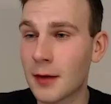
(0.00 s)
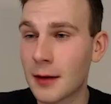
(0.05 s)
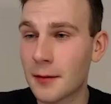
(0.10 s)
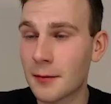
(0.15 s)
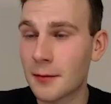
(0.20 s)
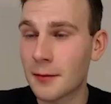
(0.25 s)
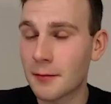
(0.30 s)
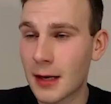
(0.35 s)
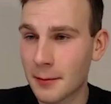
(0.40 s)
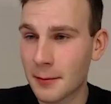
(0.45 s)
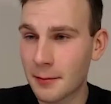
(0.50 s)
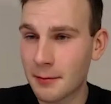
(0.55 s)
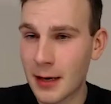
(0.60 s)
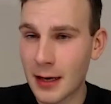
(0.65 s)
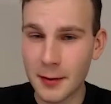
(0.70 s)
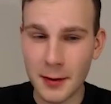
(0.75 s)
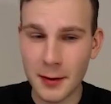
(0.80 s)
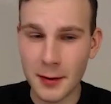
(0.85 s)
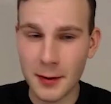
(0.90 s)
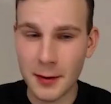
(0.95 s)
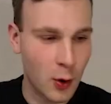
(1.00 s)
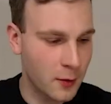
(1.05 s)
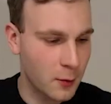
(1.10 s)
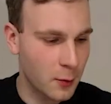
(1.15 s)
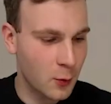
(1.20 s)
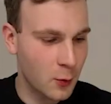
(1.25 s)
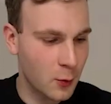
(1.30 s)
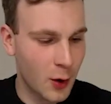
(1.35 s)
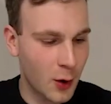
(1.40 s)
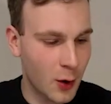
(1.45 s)
maybe
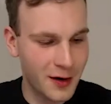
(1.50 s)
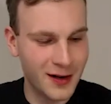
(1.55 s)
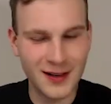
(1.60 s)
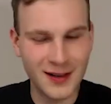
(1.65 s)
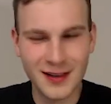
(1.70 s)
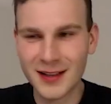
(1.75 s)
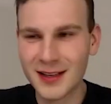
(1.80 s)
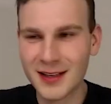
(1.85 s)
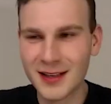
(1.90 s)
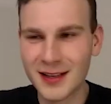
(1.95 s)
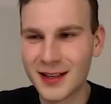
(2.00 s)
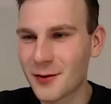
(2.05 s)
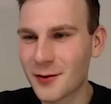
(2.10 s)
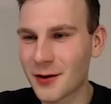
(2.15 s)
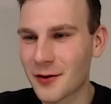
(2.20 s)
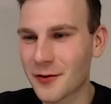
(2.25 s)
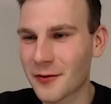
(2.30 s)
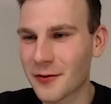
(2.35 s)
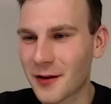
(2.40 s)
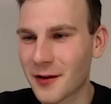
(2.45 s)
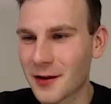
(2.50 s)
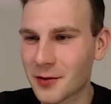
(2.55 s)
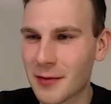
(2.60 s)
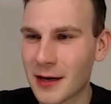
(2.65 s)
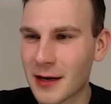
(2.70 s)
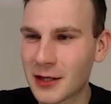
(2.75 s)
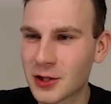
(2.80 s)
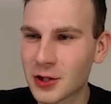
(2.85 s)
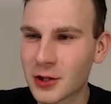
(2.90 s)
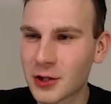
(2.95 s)
one thing to
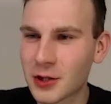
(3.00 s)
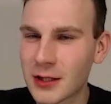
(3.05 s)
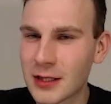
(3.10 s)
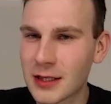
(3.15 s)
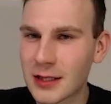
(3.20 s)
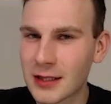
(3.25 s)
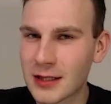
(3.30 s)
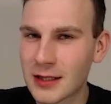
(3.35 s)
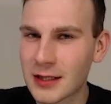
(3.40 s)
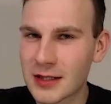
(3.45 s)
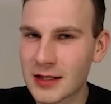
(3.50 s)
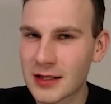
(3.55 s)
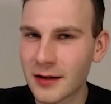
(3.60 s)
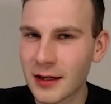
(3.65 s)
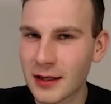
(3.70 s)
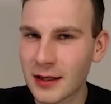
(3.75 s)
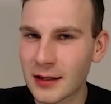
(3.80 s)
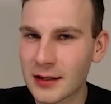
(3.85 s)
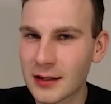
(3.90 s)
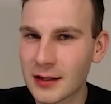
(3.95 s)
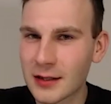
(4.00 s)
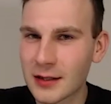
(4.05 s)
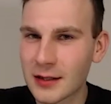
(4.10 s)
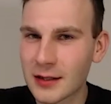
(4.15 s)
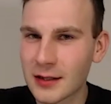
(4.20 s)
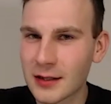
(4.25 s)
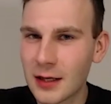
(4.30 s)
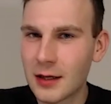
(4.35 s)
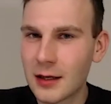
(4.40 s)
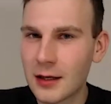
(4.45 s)
mention is that
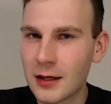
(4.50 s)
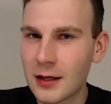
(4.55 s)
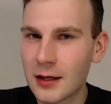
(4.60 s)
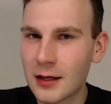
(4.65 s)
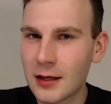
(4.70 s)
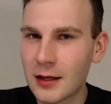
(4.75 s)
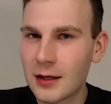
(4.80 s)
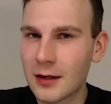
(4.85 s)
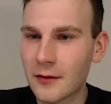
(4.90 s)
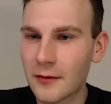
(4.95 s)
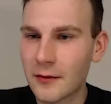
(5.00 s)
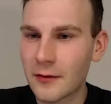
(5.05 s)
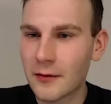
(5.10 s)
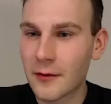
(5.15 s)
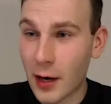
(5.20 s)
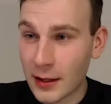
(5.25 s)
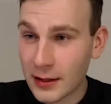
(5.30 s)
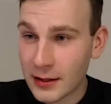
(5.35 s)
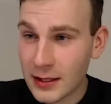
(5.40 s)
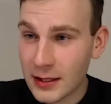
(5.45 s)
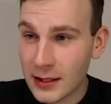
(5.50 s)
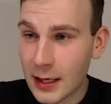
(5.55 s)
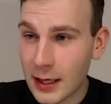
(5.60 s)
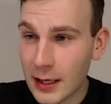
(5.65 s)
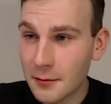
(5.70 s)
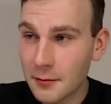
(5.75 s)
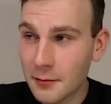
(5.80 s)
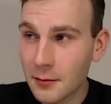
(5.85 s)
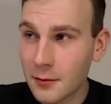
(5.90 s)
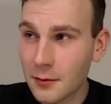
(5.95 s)
the
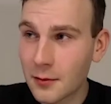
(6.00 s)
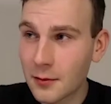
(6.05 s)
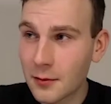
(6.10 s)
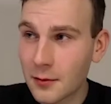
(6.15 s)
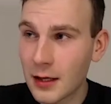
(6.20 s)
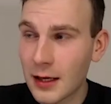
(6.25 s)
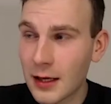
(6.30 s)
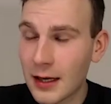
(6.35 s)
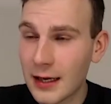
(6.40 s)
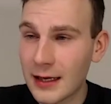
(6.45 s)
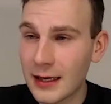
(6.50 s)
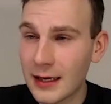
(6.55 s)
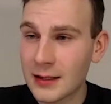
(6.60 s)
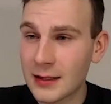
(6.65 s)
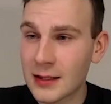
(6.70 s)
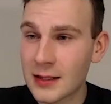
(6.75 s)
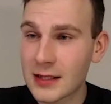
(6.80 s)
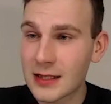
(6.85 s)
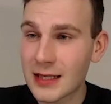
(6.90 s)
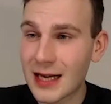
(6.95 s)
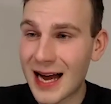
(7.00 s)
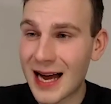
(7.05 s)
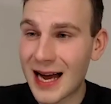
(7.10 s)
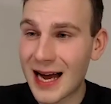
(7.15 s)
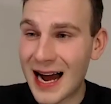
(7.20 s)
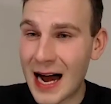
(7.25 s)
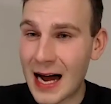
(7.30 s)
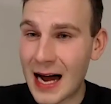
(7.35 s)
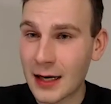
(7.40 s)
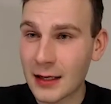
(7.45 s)
runtime is
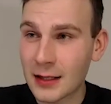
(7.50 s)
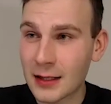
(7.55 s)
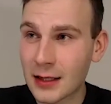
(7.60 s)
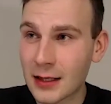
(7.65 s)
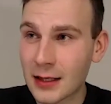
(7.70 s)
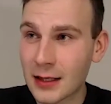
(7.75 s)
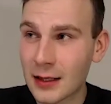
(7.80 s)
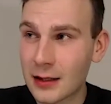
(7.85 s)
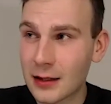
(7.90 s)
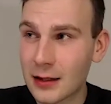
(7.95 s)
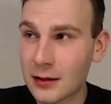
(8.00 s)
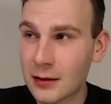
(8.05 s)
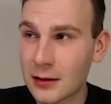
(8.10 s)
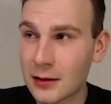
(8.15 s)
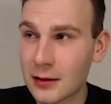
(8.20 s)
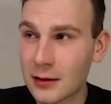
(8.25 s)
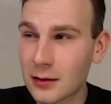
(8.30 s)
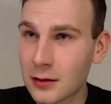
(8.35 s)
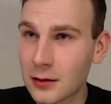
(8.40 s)
under